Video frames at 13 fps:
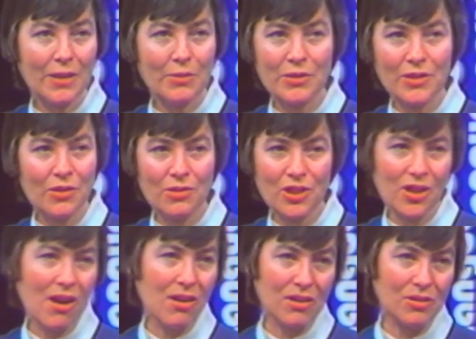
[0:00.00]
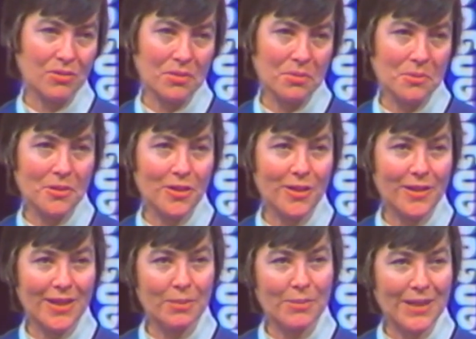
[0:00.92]
There was no shock to the
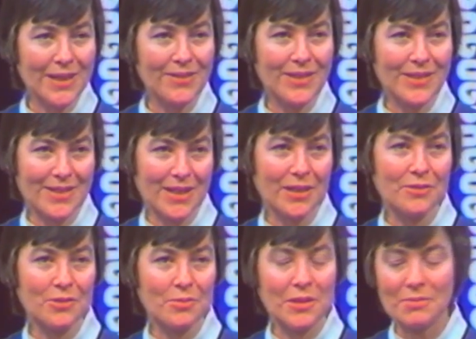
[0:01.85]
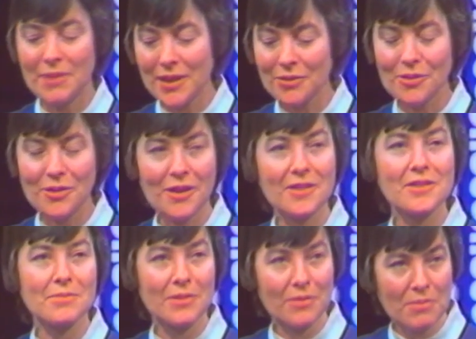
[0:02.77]
world that believed itself to be
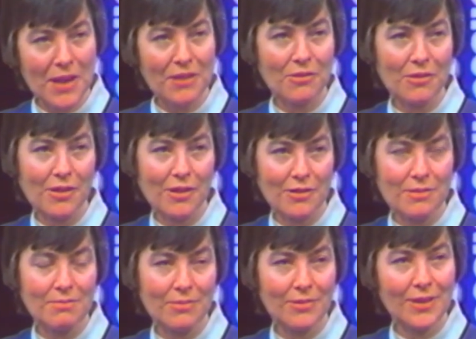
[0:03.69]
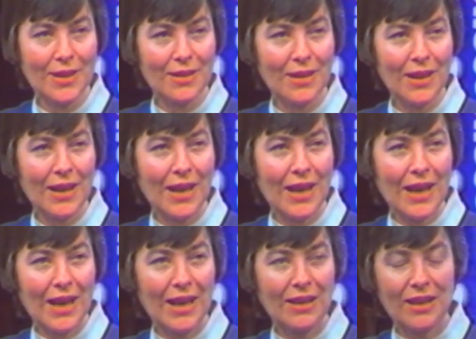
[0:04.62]
microcosm of a macrocosm. Okay?
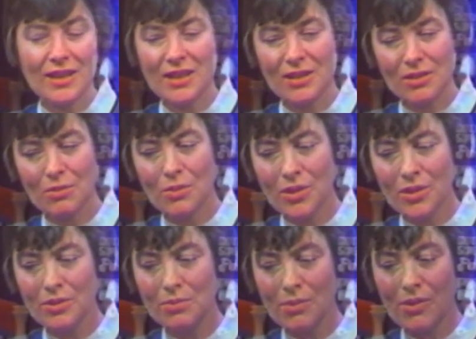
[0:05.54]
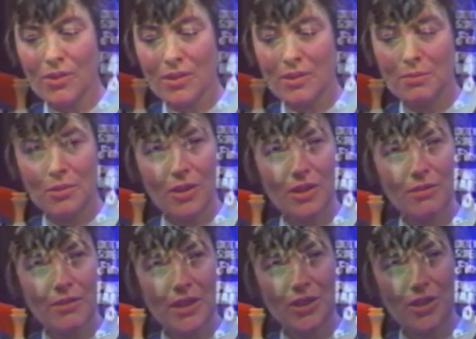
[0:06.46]
And I think the World War
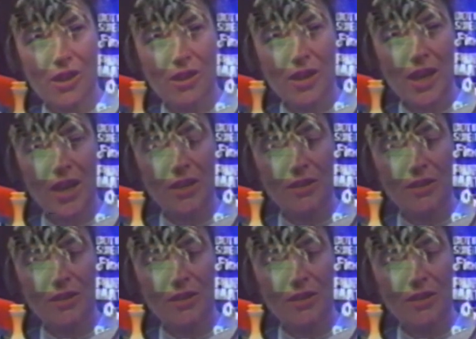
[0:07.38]
brought a great shock.